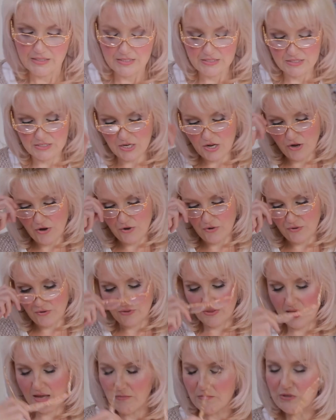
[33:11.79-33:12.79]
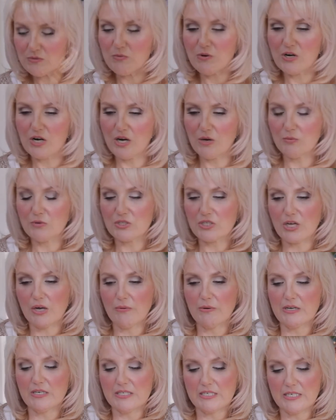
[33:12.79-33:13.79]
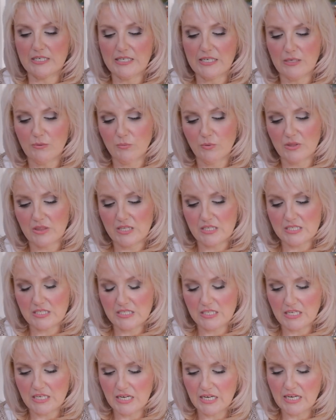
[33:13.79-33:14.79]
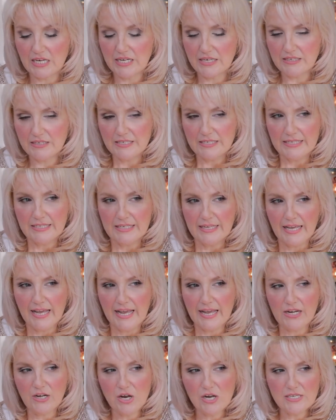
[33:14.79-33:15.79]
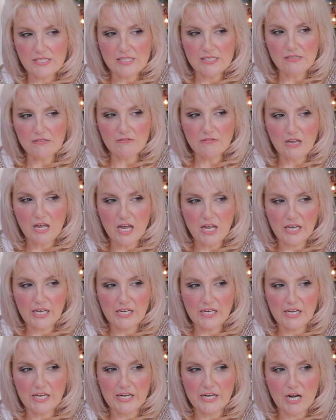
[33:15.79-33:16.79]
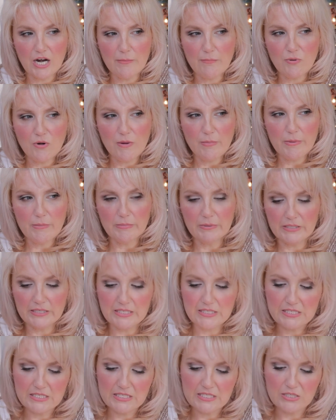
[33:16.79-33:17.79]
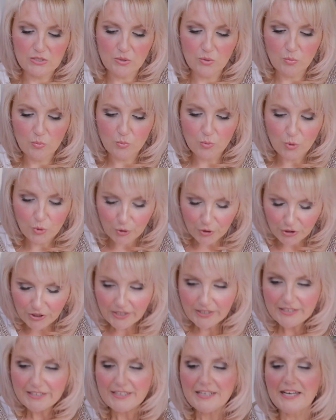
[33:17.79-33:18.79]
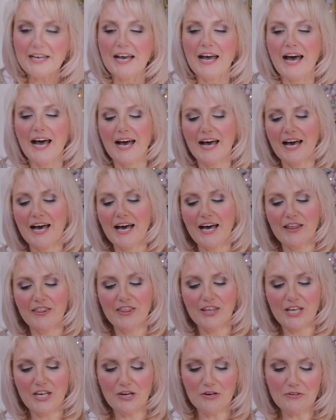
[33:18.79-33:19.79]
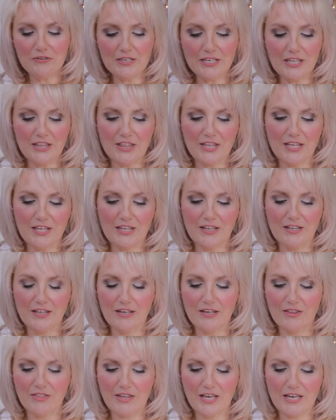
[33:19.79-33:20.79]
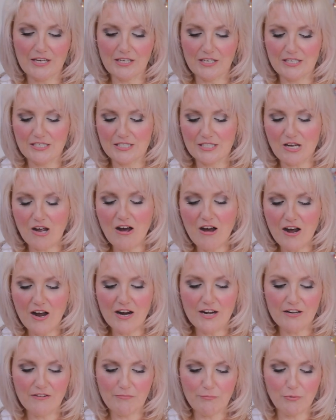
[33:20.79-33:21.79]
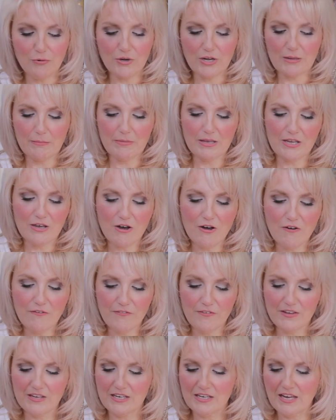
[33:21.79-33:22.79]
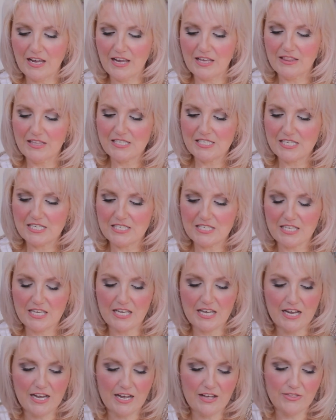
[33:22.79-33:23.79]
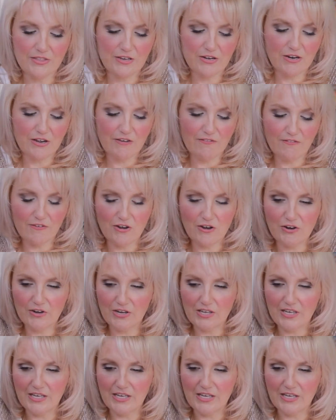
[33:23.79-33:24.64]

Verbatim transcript: So that was what I was going to knit with this yarn, and I still like it, and I probably still would. The only thing that is kind of putting me off, and this is the yarn that I've got